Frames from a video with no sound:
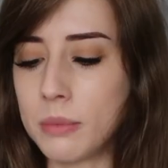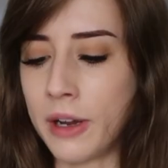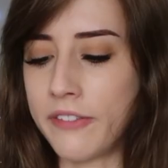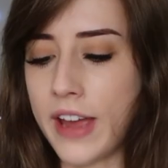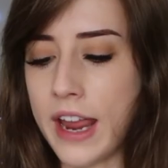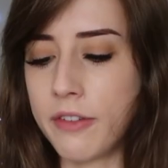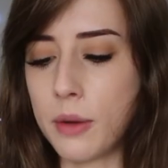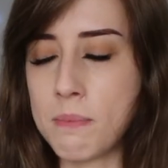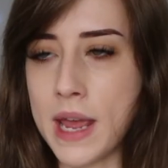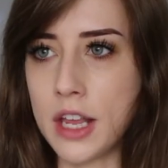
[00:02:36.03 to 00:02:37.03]
My
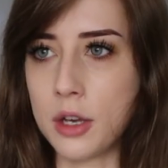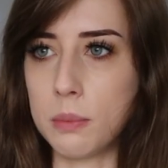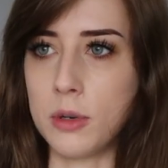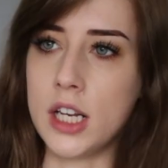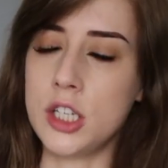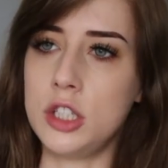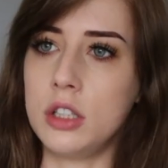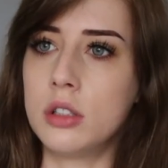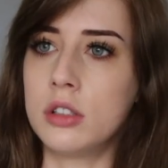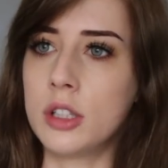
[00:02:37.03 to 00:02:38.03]
favourite makeup brand, she
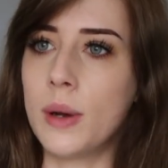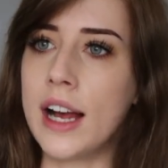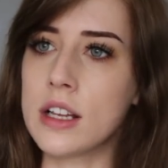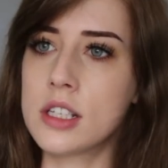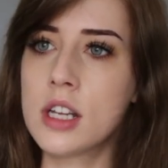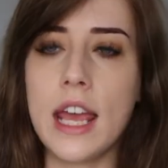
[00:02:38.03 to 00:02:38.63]
also asked.